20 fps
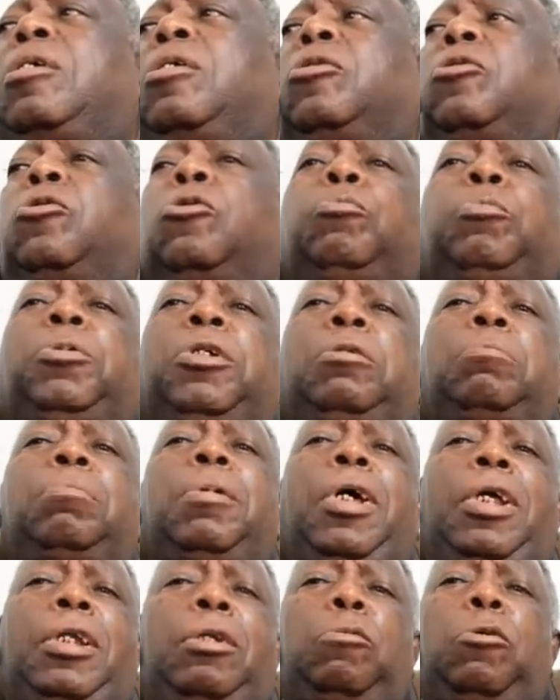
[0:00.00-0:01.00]
stupid
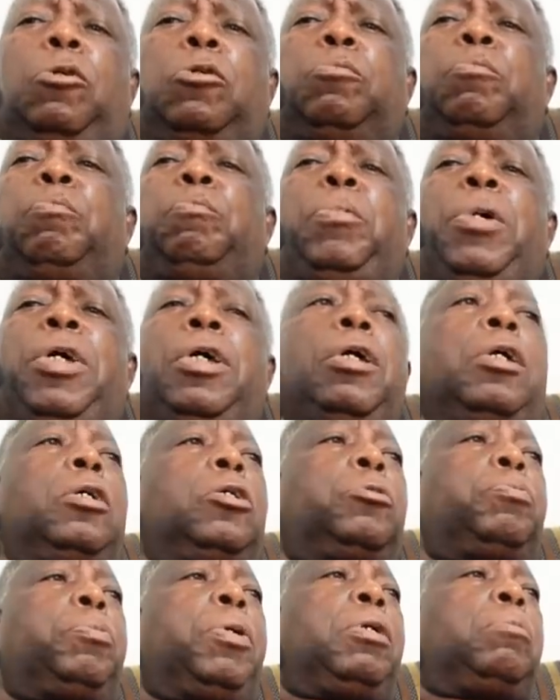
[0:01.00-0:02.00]
man. He was
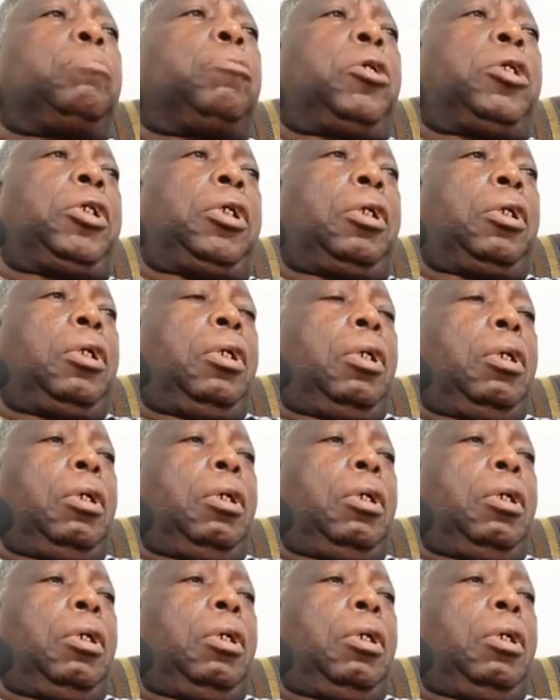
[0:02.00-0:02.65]
spraying money.